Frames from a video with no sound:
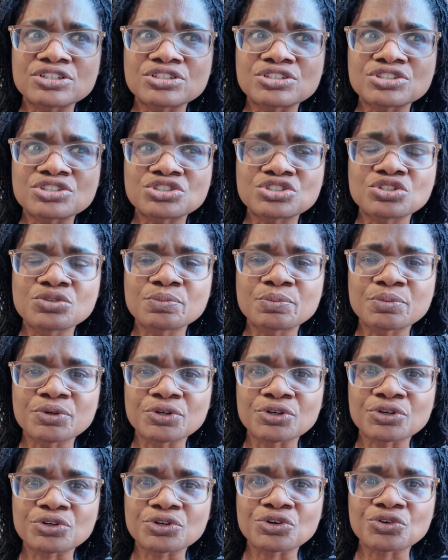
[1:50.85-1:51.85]

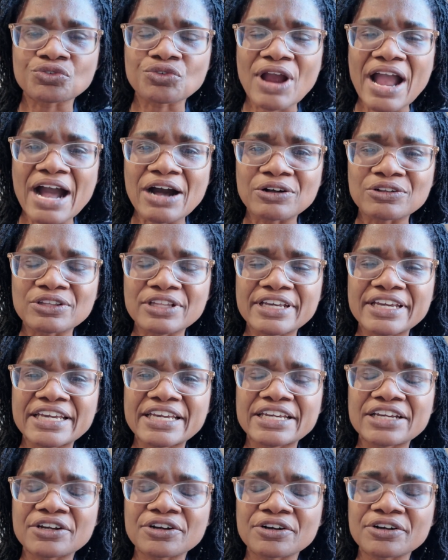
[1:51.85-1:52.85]
super
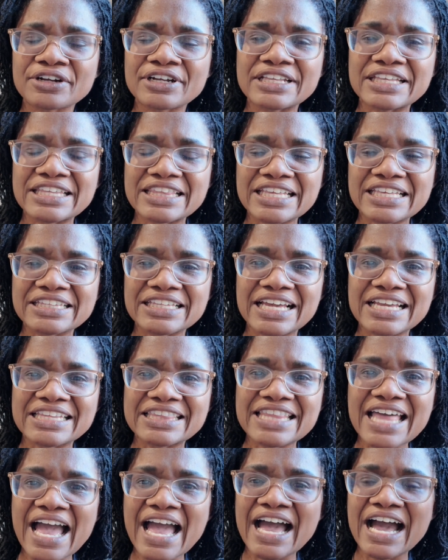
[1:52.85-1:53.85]
growling or anything like
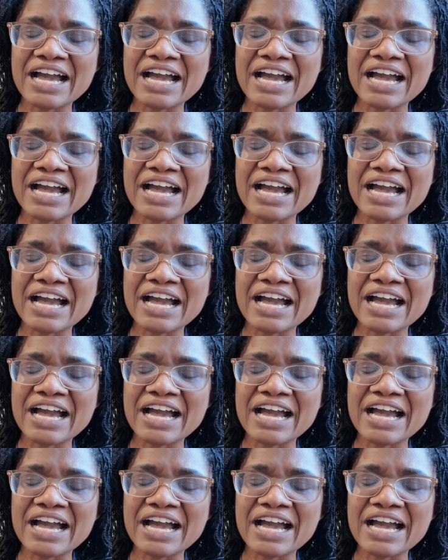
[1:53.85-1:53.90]
that.